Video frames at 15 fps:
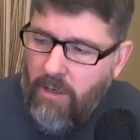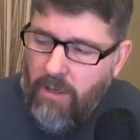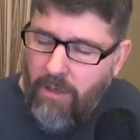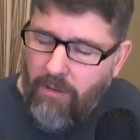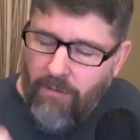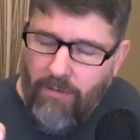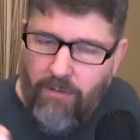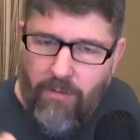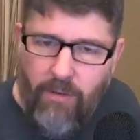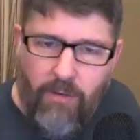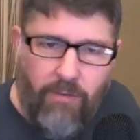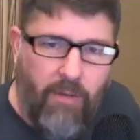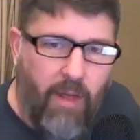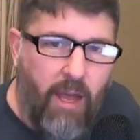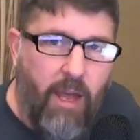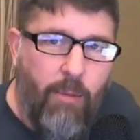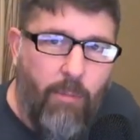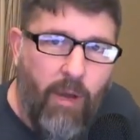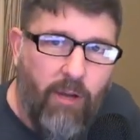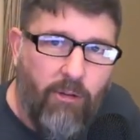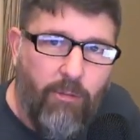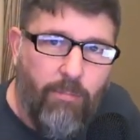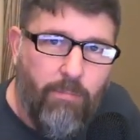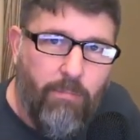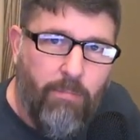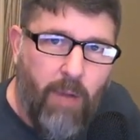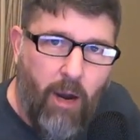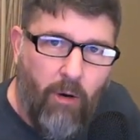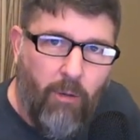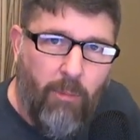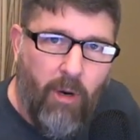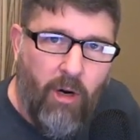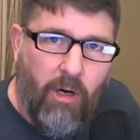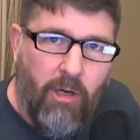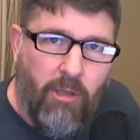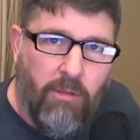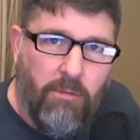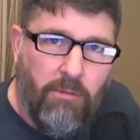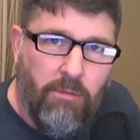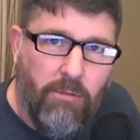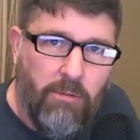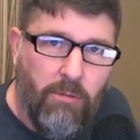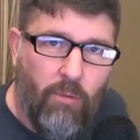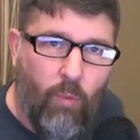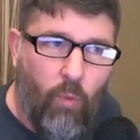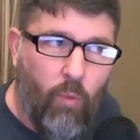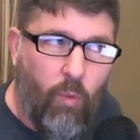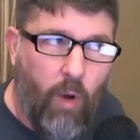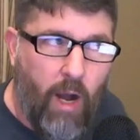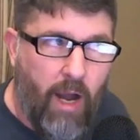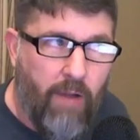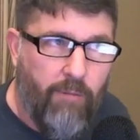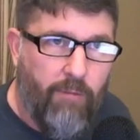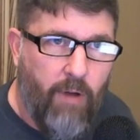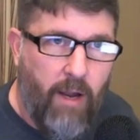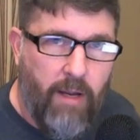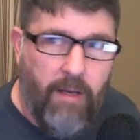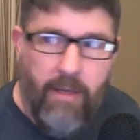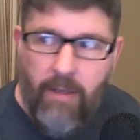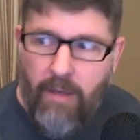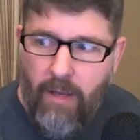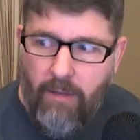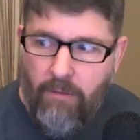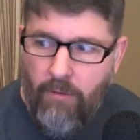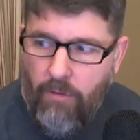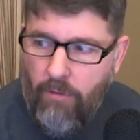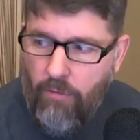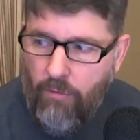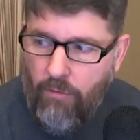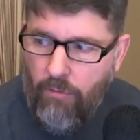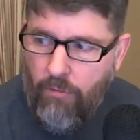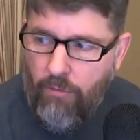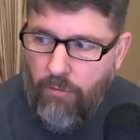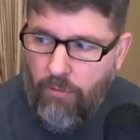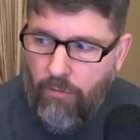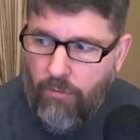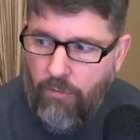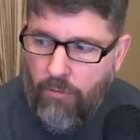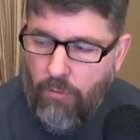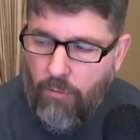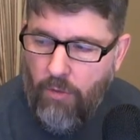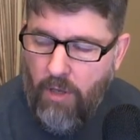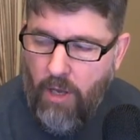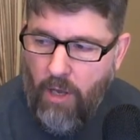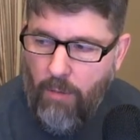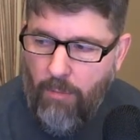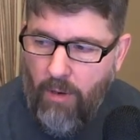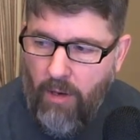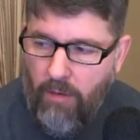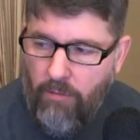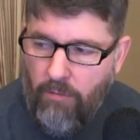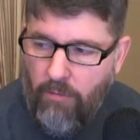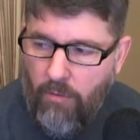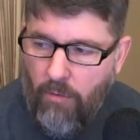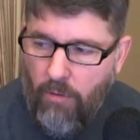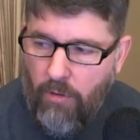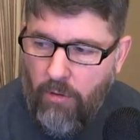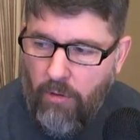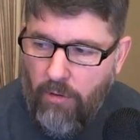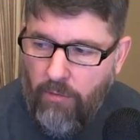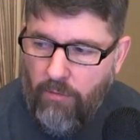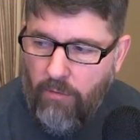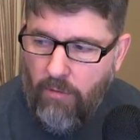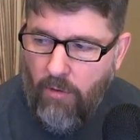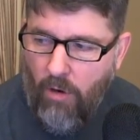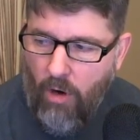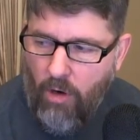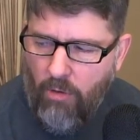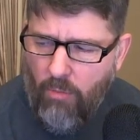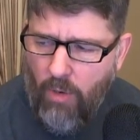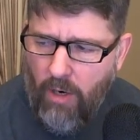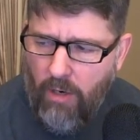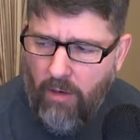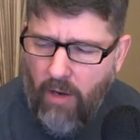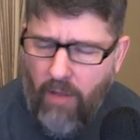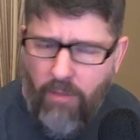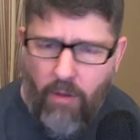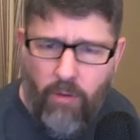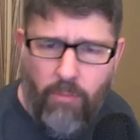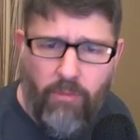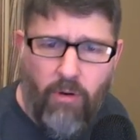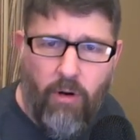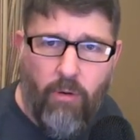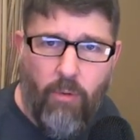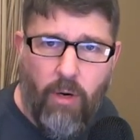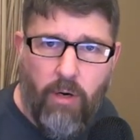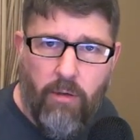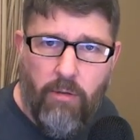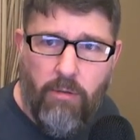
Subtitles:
Is the Apex power bar Wi-Fi connected to the Apex, or is it hardwired? I thought it was hardwired.